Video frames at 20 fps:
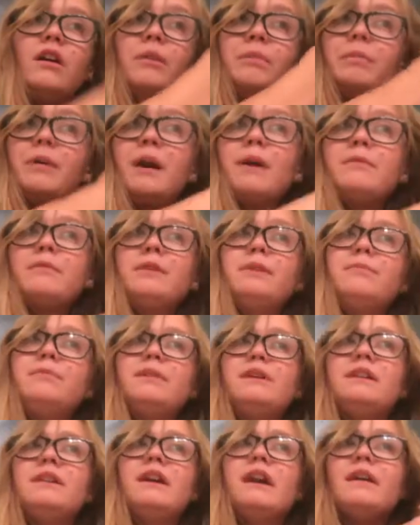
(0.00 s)
I'll probably
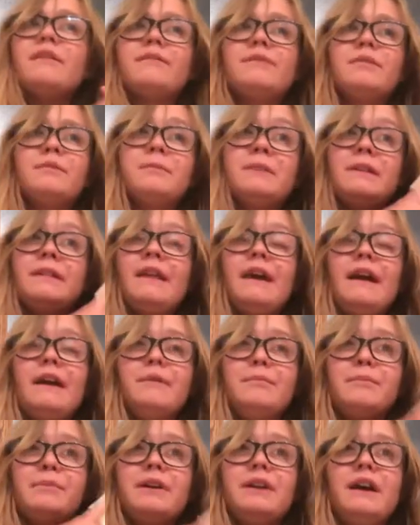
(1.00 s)
be not filming
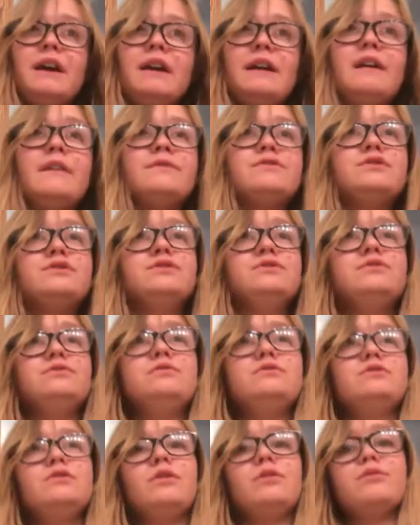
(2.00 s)
that, but I have
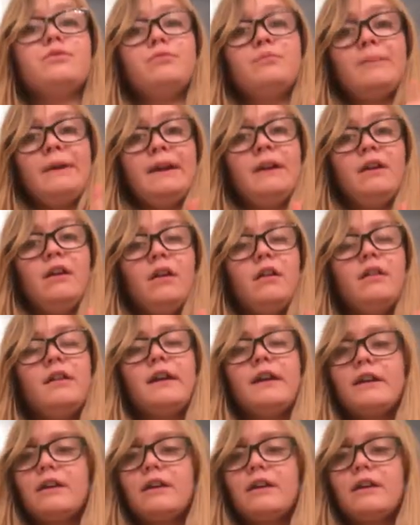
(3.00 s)
to go to my heart